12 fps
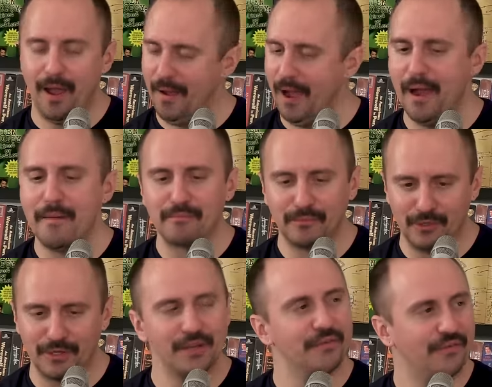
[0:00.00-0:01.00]
over. I'm
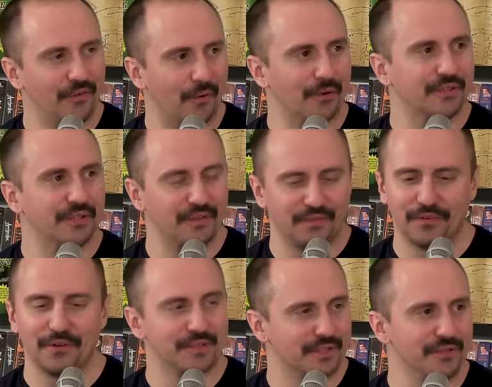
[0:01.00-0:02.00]
looking forward to the
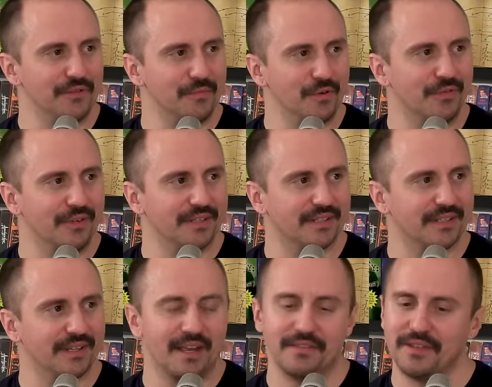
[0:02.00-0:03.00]
first 2
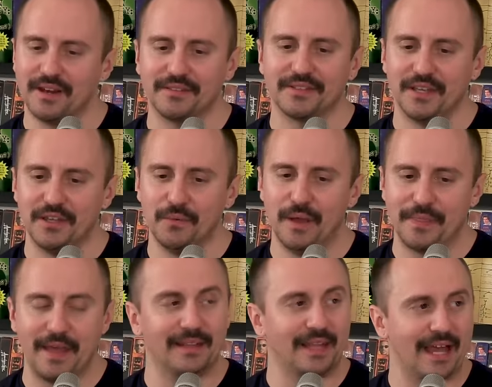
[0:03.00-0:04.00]
movies. And then I'll tell you what,
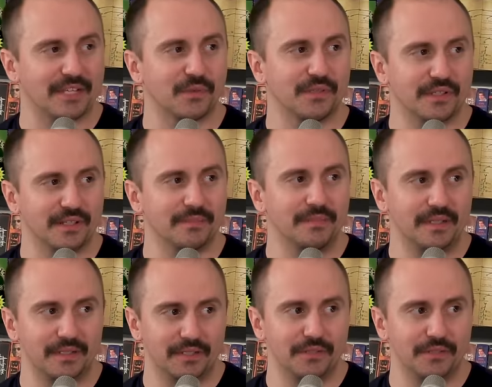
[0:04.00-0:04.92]
that last one's going to be a